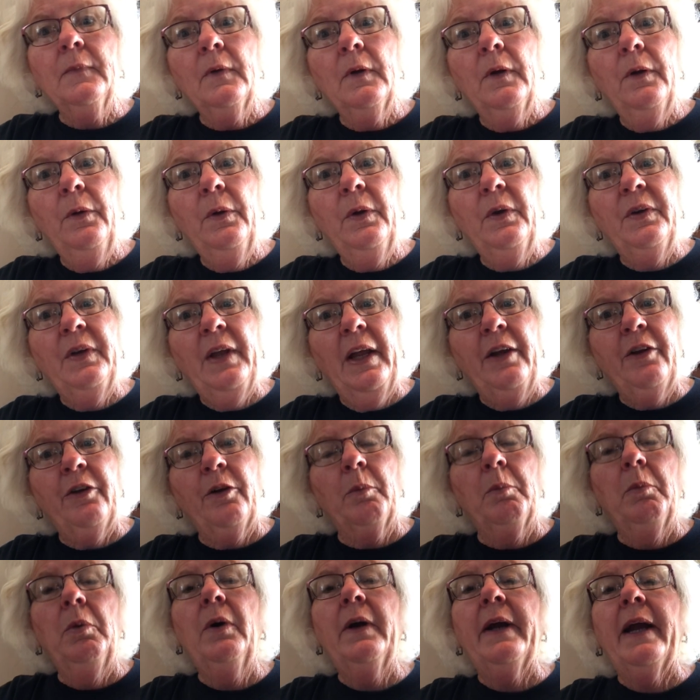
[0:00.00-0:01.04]
you could take your
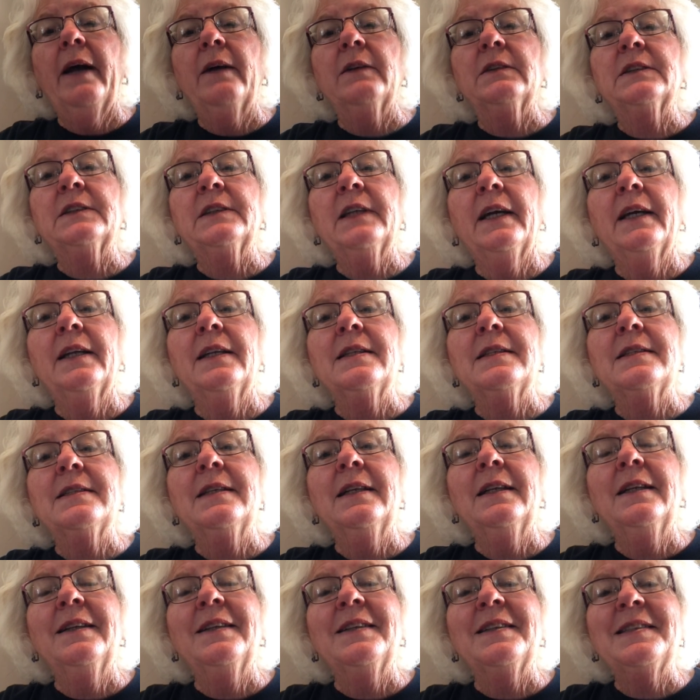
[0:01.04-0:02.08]
book outside and
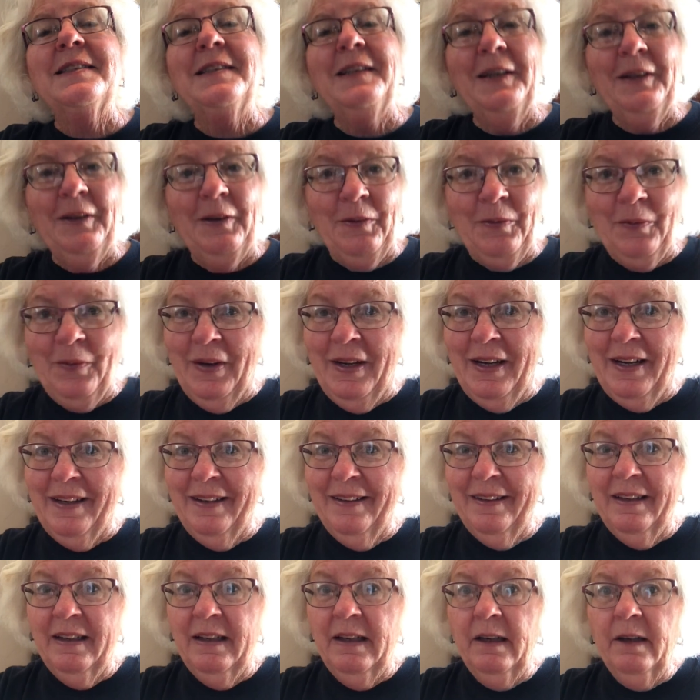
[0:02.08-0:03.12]
sit in the sun and read it.
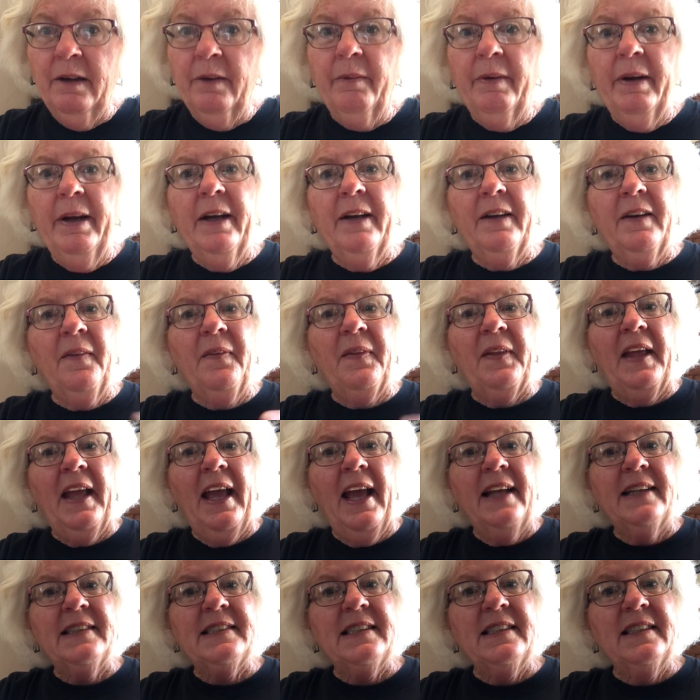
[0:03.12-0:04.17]
Read it to the
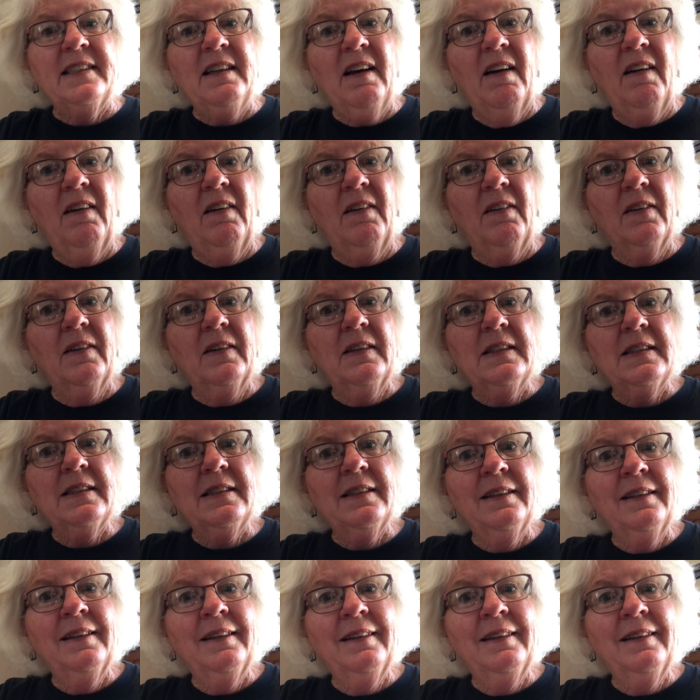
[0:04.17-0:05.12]
cats and dogs.